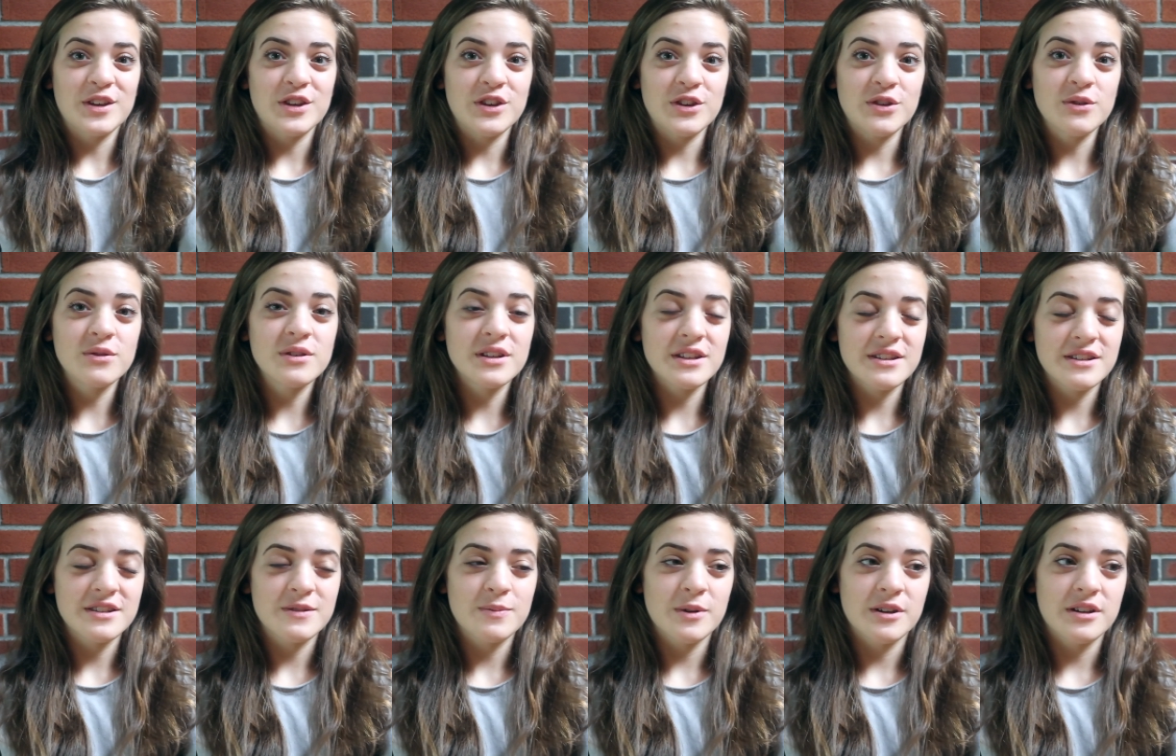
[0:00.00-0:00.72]
you
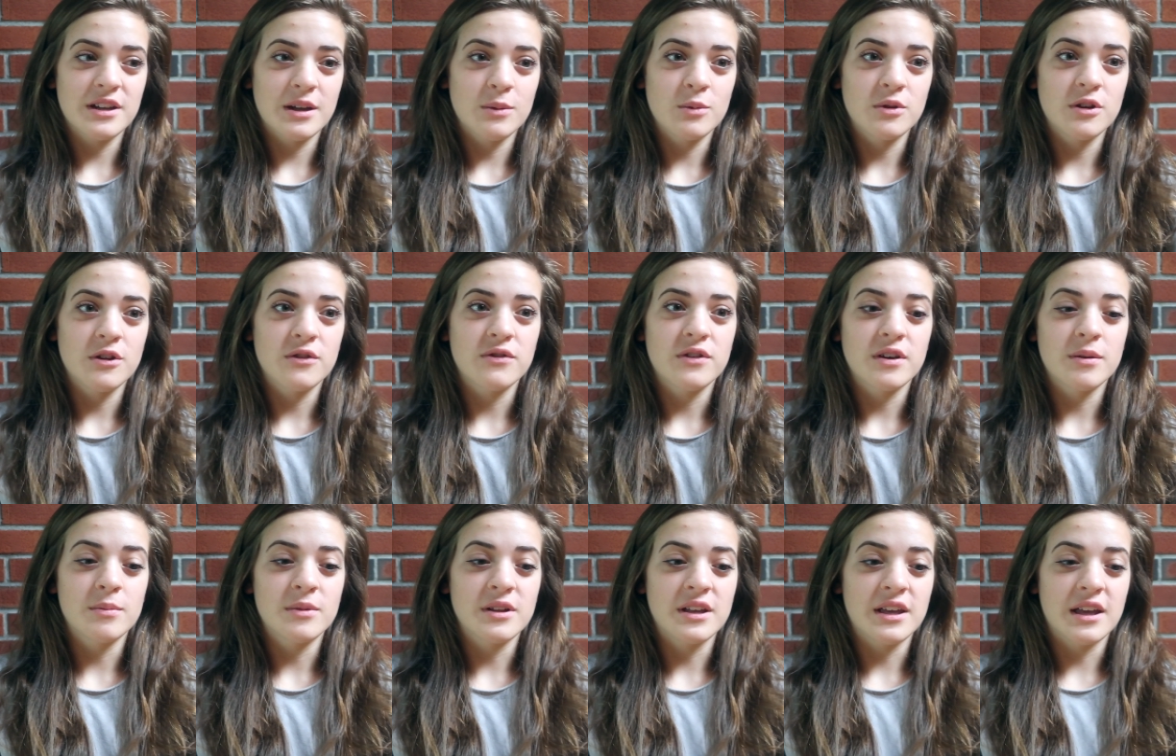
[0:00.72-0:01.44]
need to spend time with your
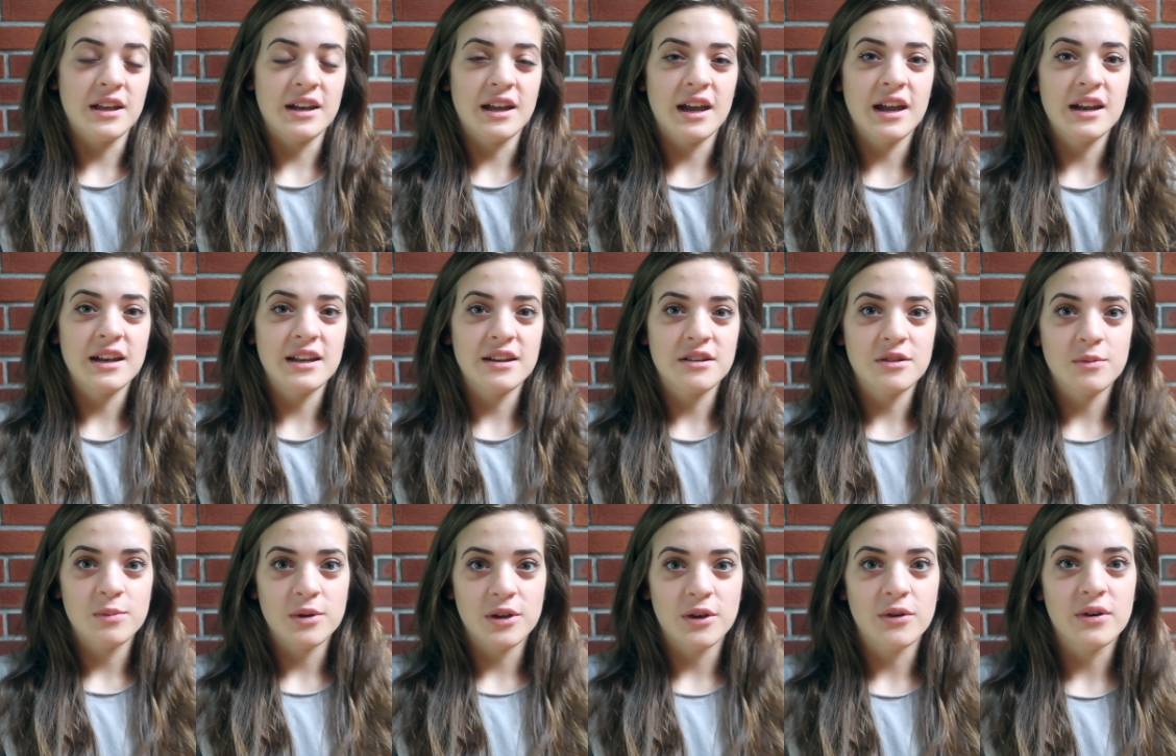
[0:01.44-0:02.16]
family and I
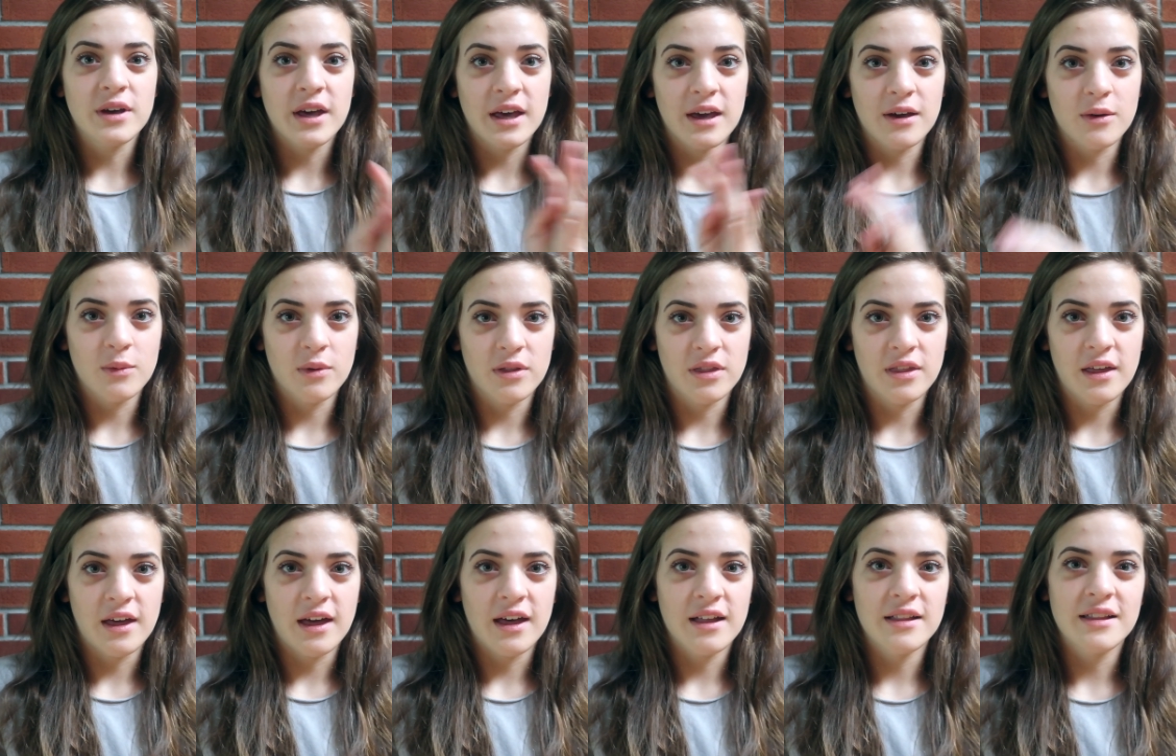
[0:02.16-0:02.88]
need to be okay
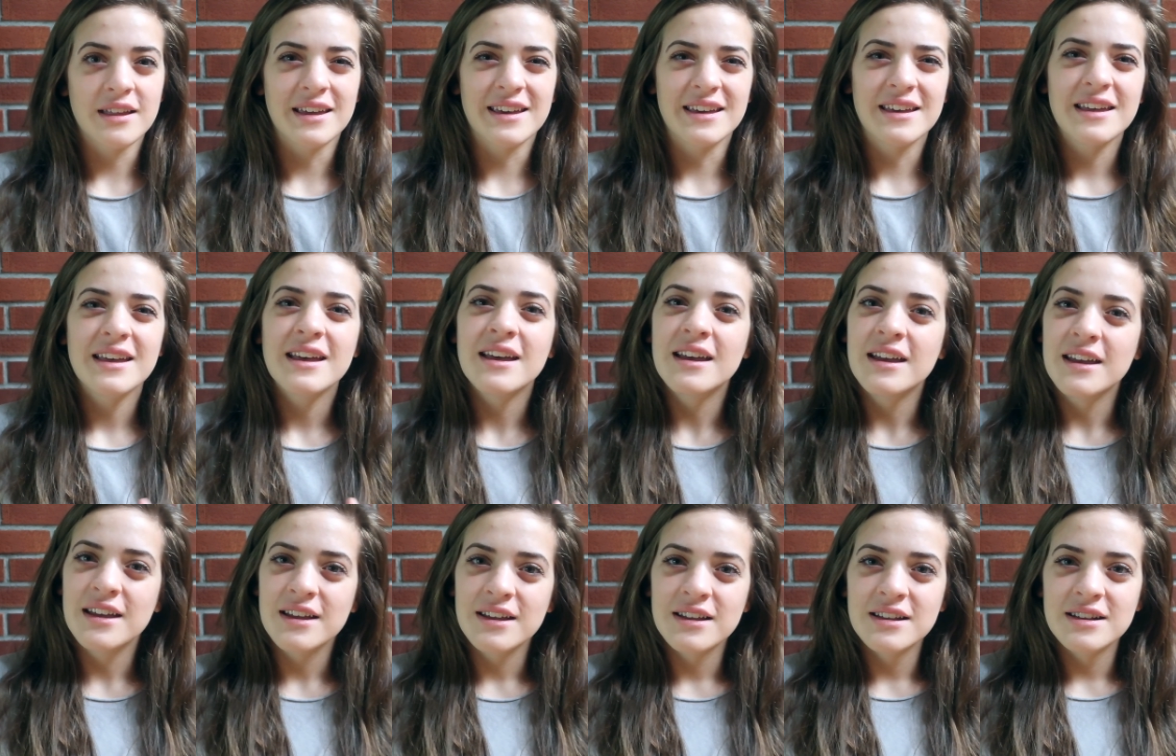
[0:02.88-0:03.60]
with that.
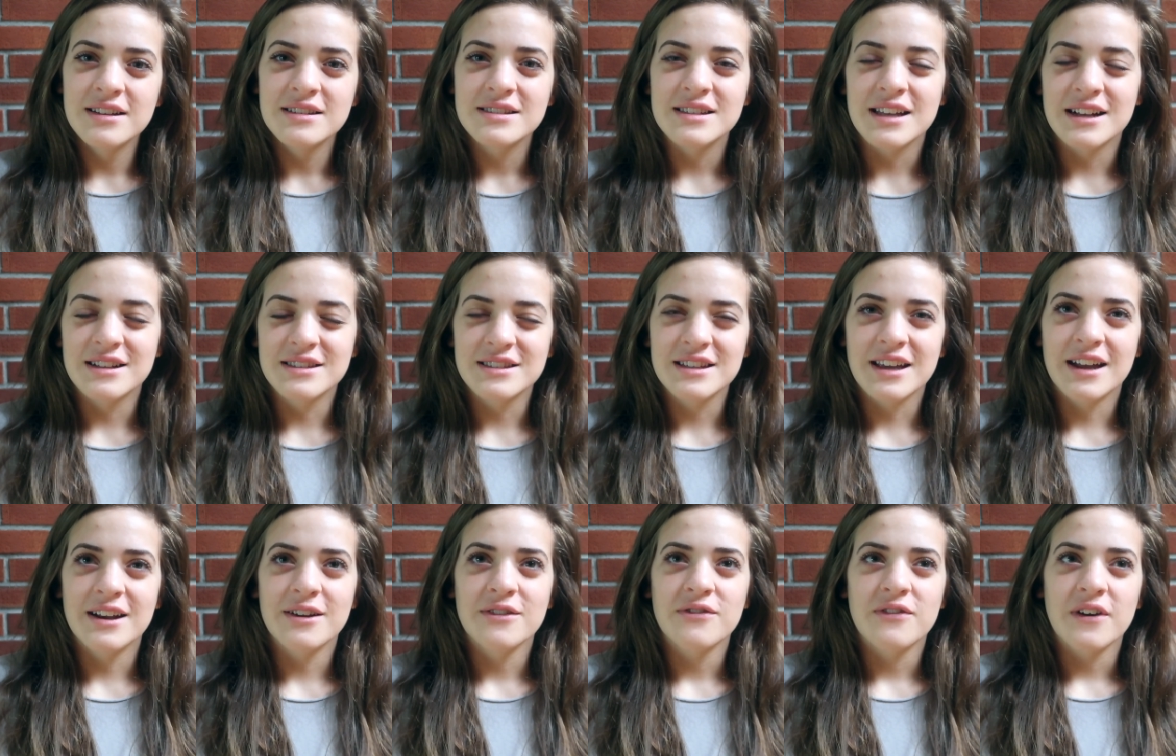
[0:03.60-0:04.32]
Sounds
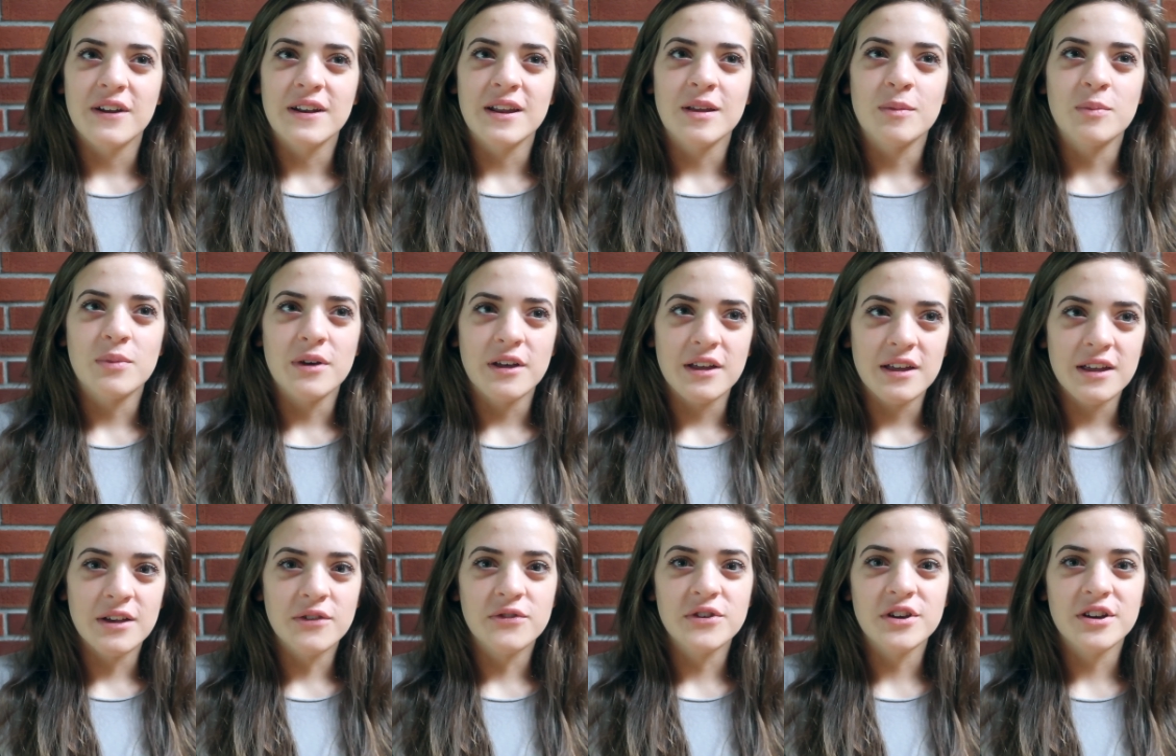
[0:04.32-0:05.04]
kind of funny,
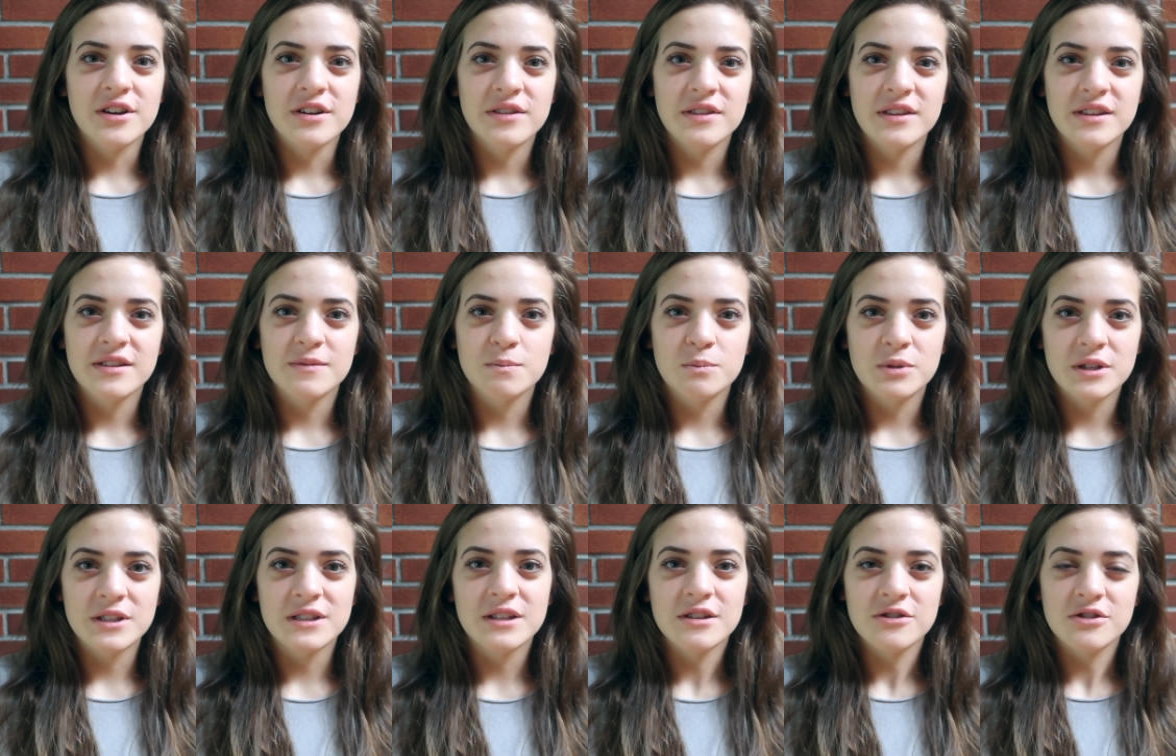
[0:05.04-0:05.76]
but if you're in the
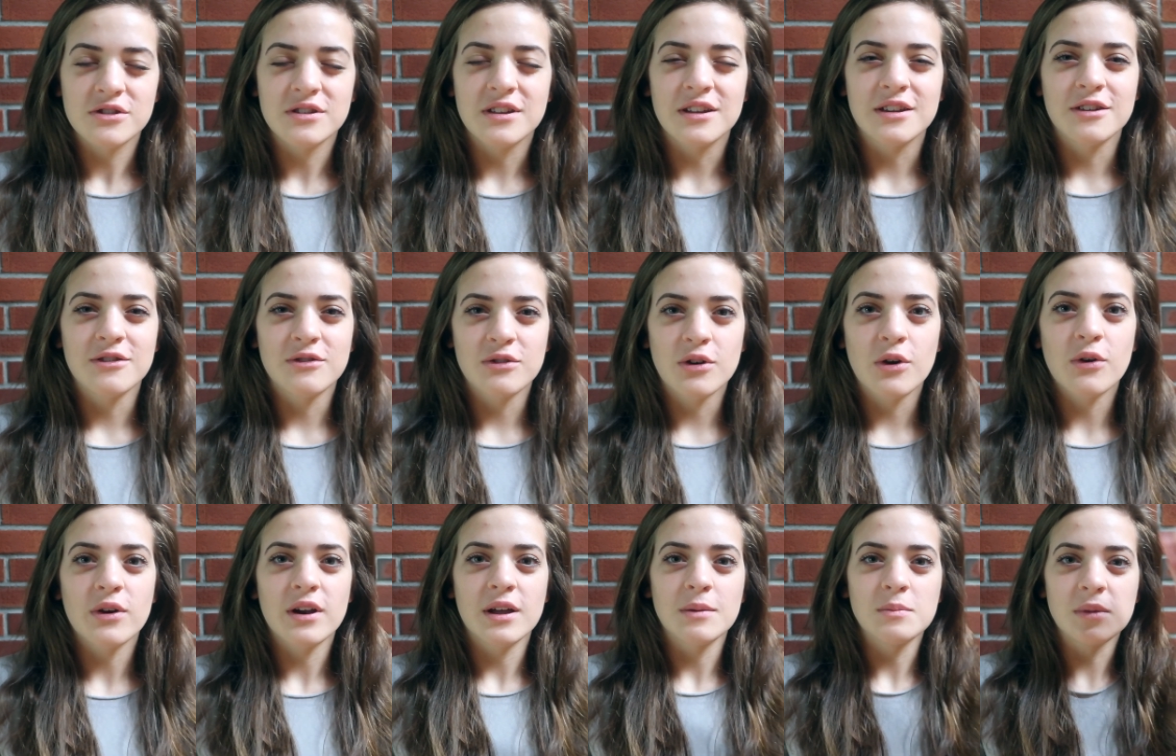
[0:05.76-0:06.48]
position, you
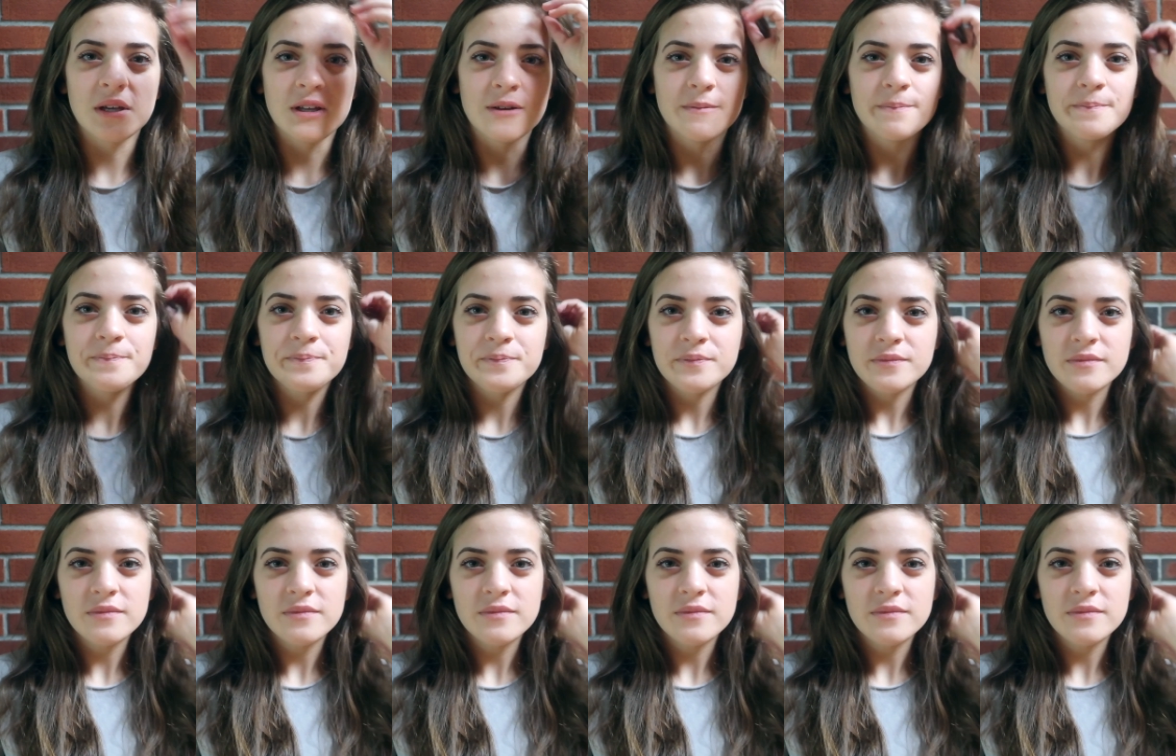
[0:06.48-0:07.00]
know what I mean.